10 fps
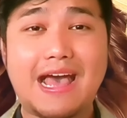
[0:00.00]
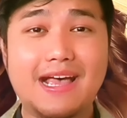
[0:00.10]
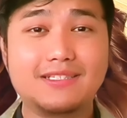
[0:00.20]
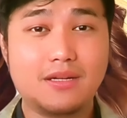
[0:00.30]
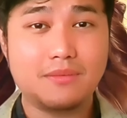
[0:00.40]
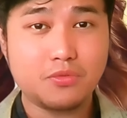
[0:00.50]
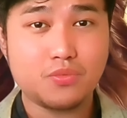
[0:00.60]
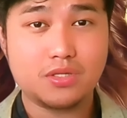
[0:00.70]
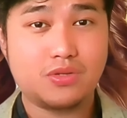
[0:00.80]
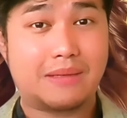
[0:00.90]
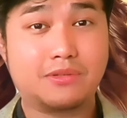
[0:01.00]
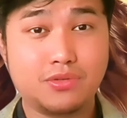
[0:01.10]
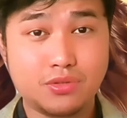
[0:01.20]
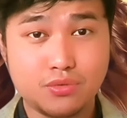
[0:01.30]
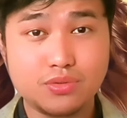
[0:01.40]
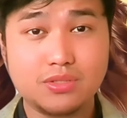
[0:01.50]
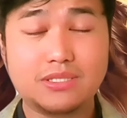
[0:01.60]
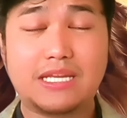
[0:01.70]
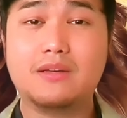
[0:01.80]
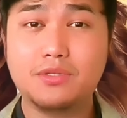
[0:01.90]
as number one you have the resources
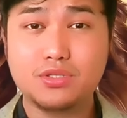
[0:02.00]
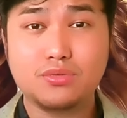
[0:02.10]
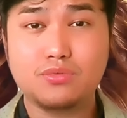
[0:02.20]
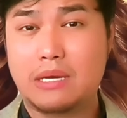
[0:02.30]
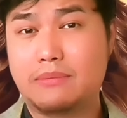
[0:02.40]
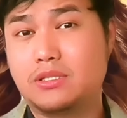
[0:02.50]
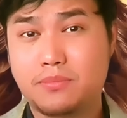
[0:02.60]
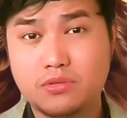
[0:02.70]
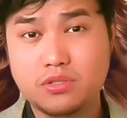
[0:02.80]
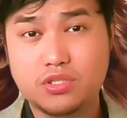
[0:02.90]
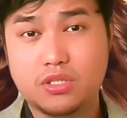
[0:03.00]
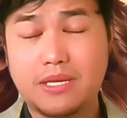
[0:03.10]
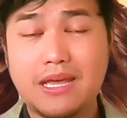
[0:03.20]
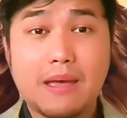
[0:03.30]
and number two you have the sponsorship